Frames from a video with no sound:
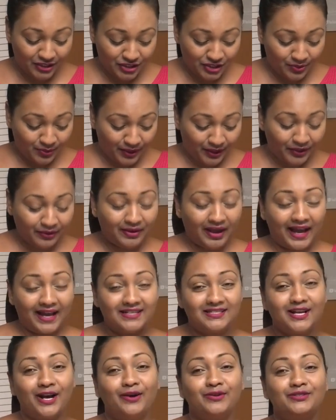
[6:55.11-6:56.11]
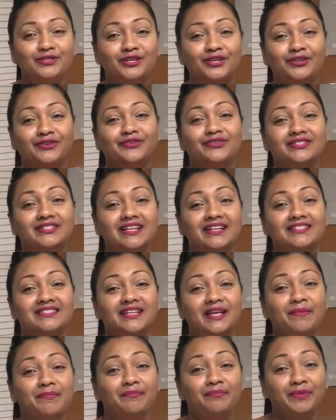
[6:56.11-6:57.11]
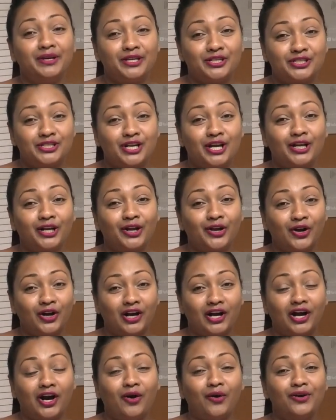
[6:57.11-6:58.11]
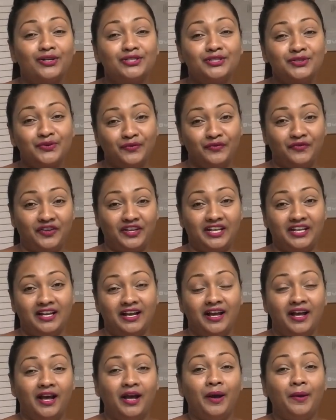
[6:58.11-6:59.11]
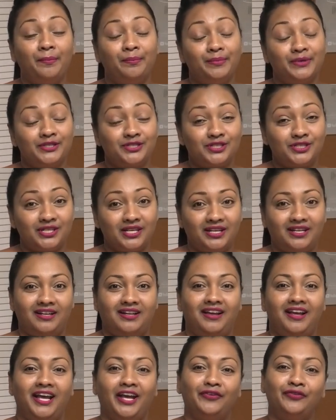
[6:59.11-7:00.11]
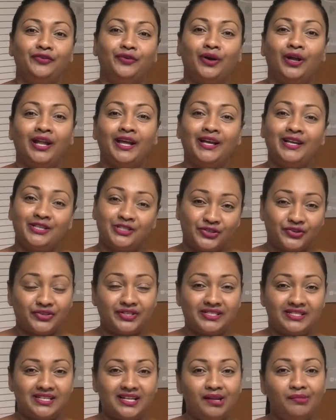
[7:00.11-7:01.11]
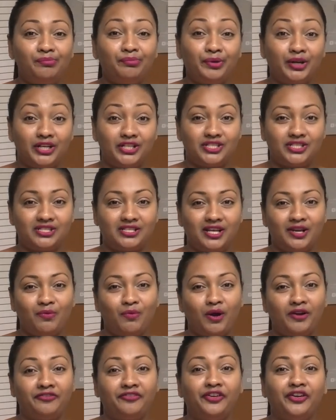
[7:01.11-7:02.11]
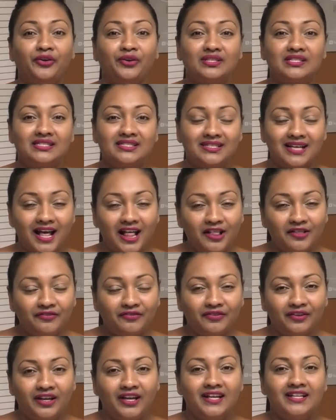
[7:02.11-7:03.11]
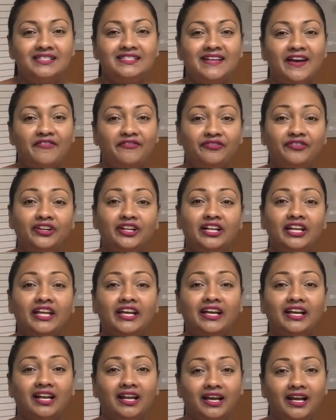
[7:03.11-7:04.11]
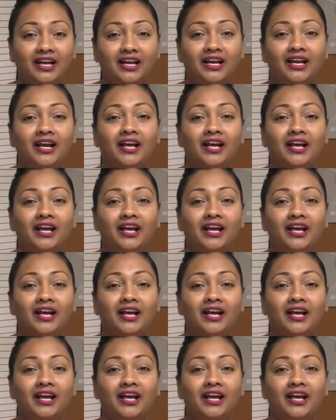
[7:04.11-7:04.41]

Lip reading: showing you guys how to use this immersion cooker or sous vide machine. If you all are interested in purchasing one for yourself, definitely click